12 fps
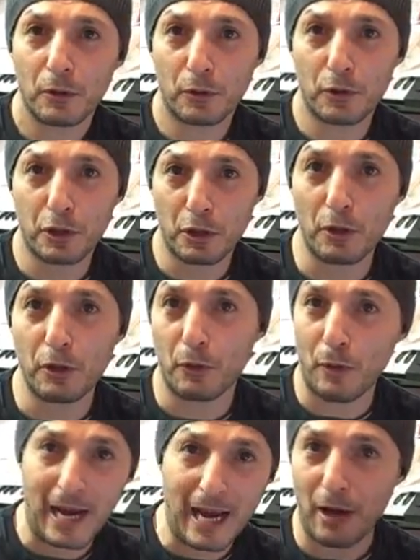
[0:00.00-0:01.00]
to show
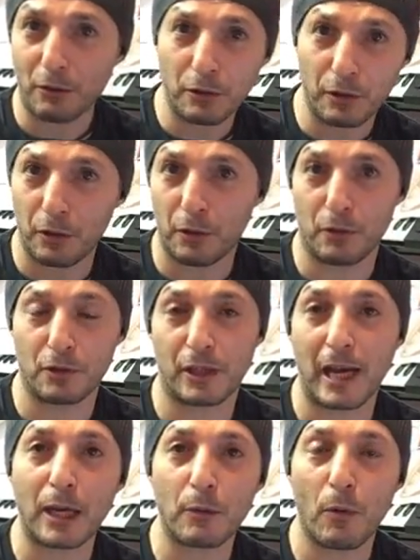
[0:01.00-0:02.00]
you how to use
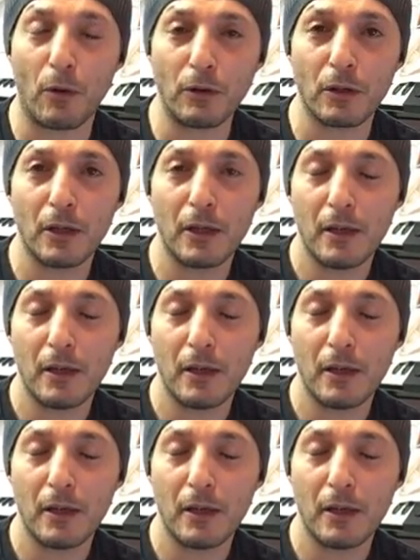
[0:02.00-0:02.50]
Cakewalk.